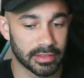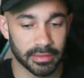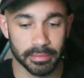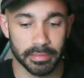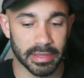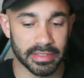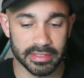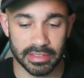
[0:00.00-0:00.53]

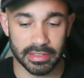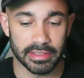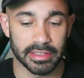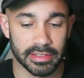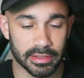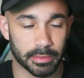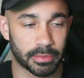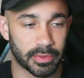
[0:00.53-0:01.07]
basically
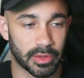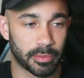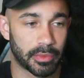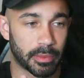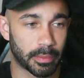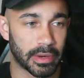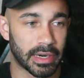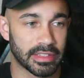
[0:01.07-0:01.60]
the
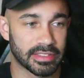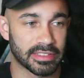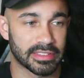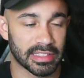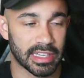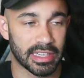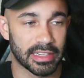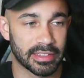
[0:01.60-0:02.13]
price is
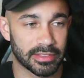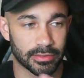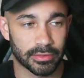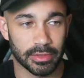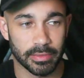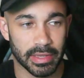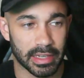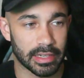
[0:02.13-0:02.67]
set
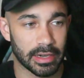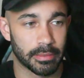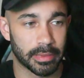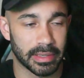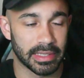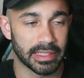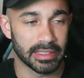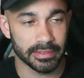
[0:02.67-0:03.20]
from that
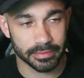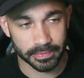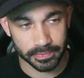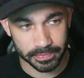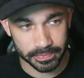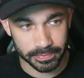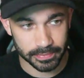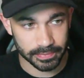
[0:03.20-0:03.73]
company,
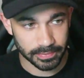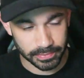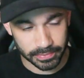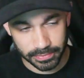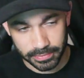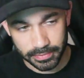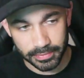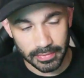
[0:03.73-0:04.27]

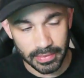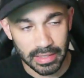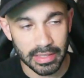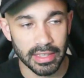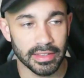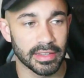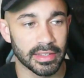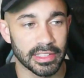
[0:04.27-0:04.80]

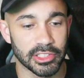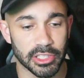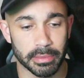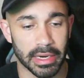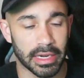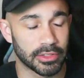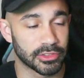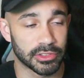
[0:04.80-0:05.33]
and then they ship it
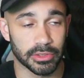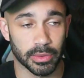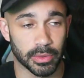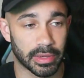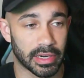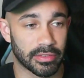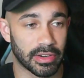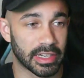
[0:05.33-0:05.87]
out to you or
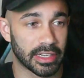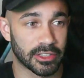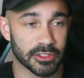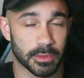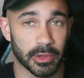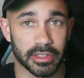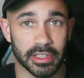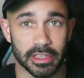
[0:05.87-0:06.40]
whatever. I get a
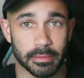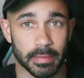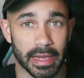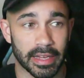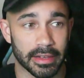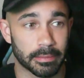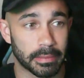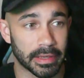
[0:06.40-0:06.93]
small
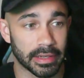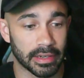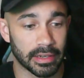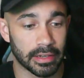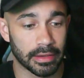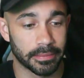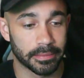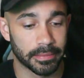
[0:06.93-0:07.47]
kickback, but
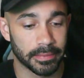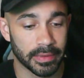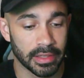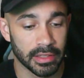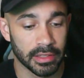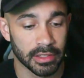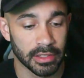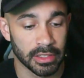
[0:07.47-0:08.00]

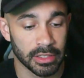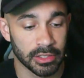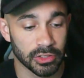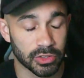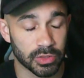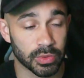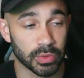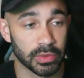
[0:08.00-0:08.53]

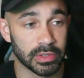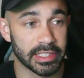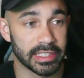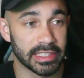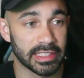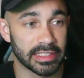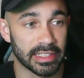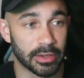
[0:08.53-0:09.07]

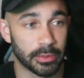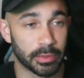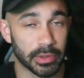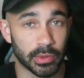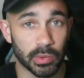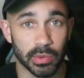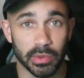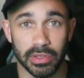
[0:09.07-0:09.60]
truly it'd be
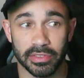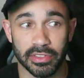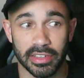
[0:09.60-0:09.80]
cool if you